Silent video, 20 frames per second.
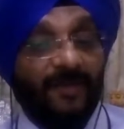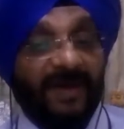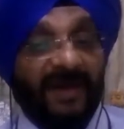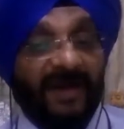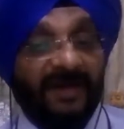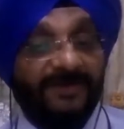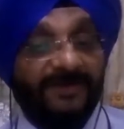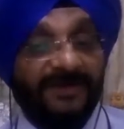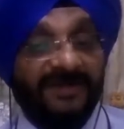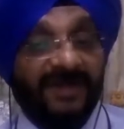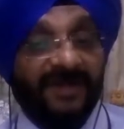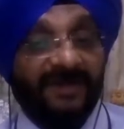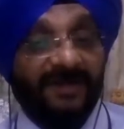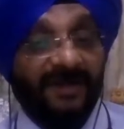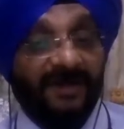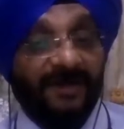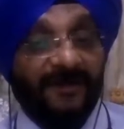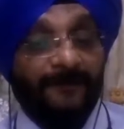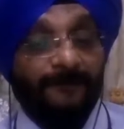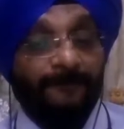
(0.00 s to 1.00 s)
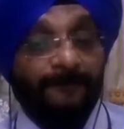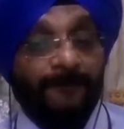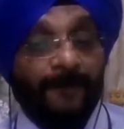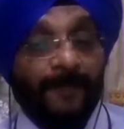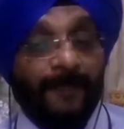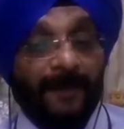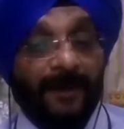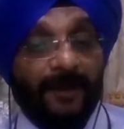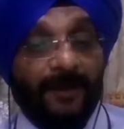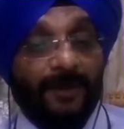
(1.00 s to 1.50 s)
plants which are there.
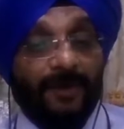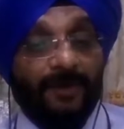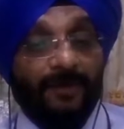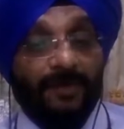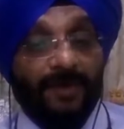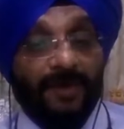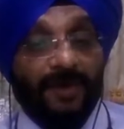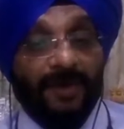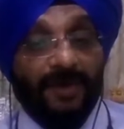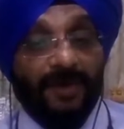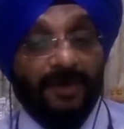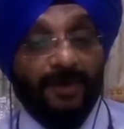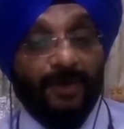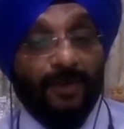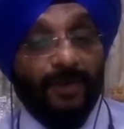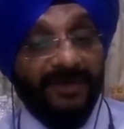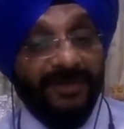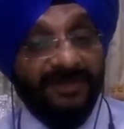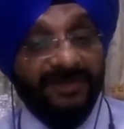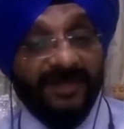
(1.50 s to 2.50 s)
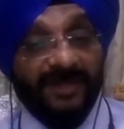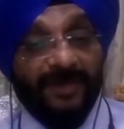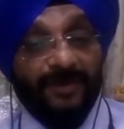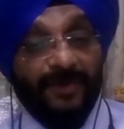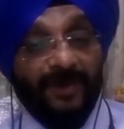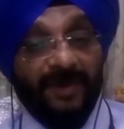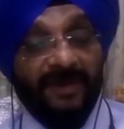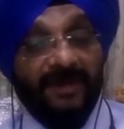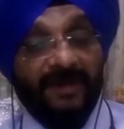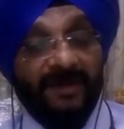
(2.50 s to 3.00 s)
You know, the OT
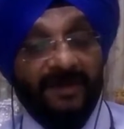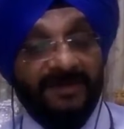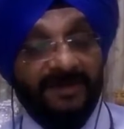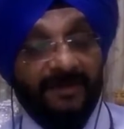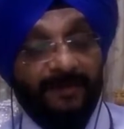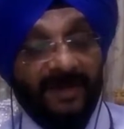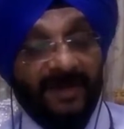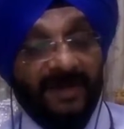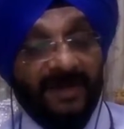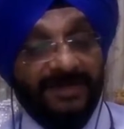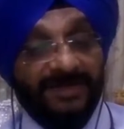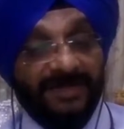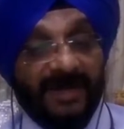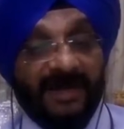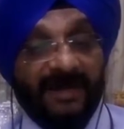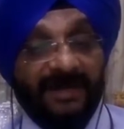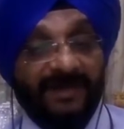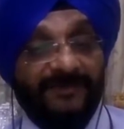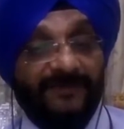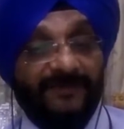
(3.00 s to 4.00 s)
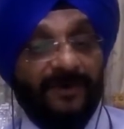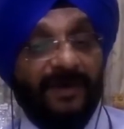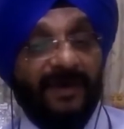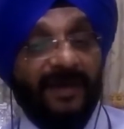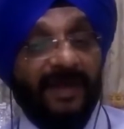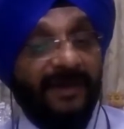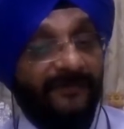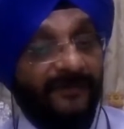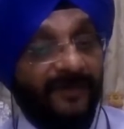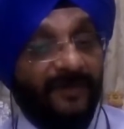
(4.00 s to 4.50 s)
security is a bigger challenge for
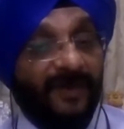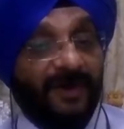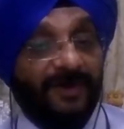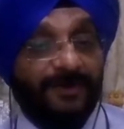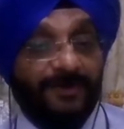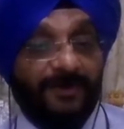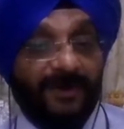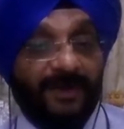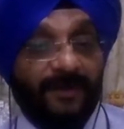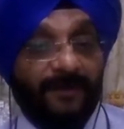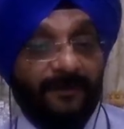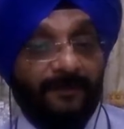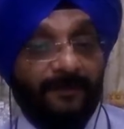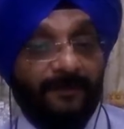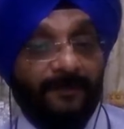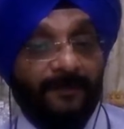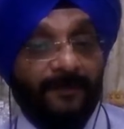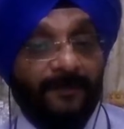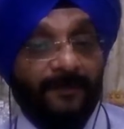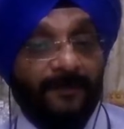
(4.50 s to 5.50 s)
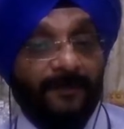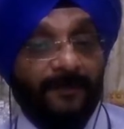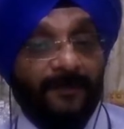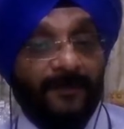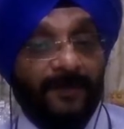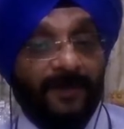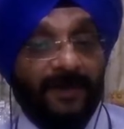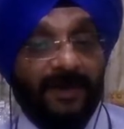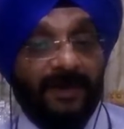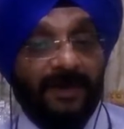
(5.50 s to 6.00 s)
everyone today,
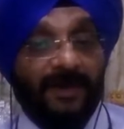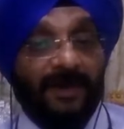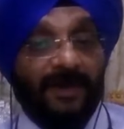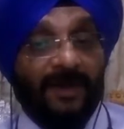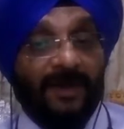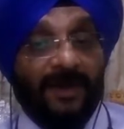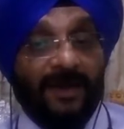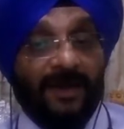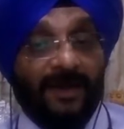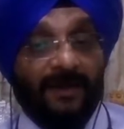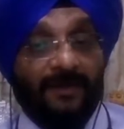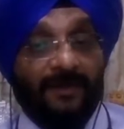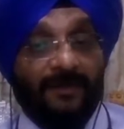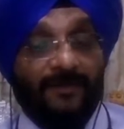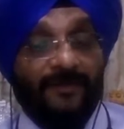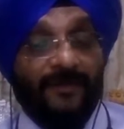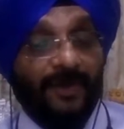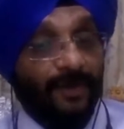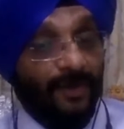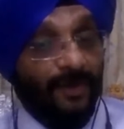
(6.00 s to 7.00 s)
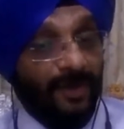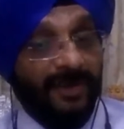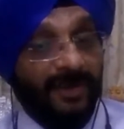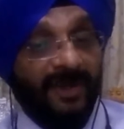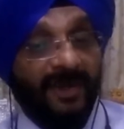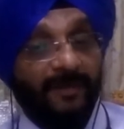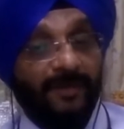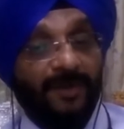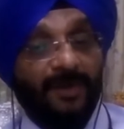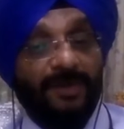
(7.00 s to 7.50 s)
right? We are not
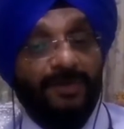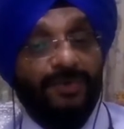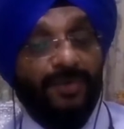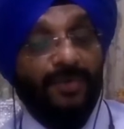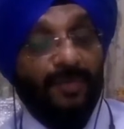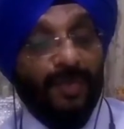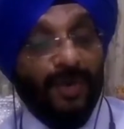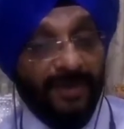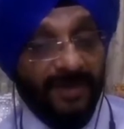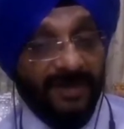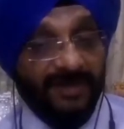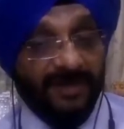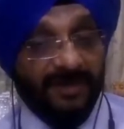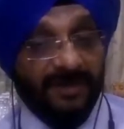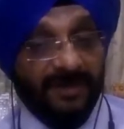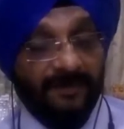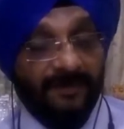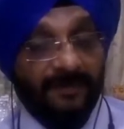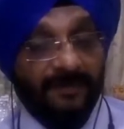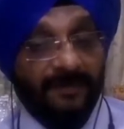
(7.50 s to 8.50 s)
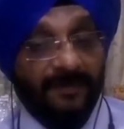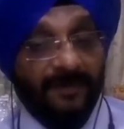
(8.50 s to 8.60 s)
able to monitor